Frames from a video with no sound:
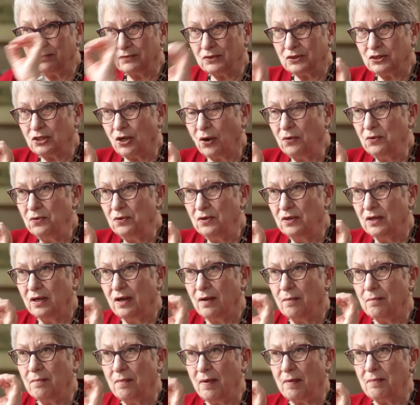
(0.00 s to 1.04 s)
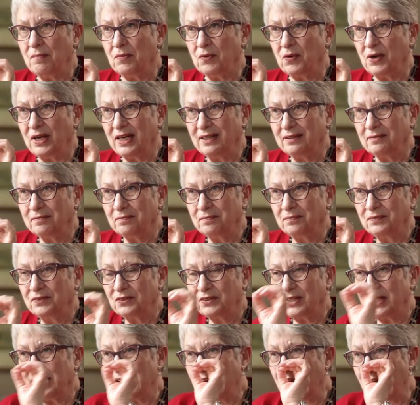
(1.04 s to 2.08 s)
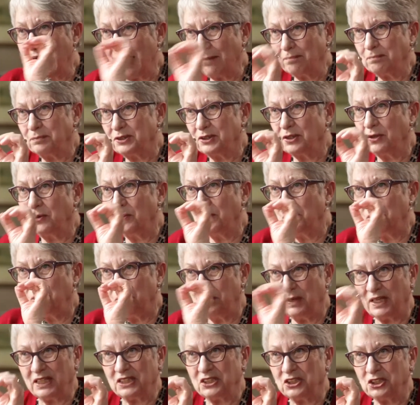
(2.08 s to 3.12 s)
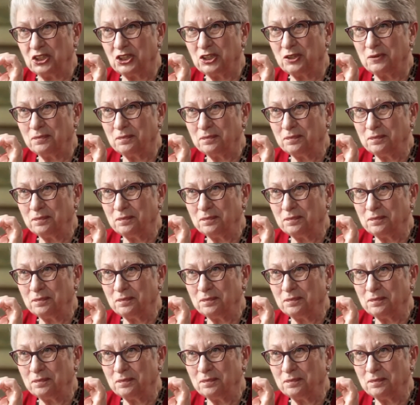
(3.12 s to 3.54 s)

tone memory, an absolute pitch.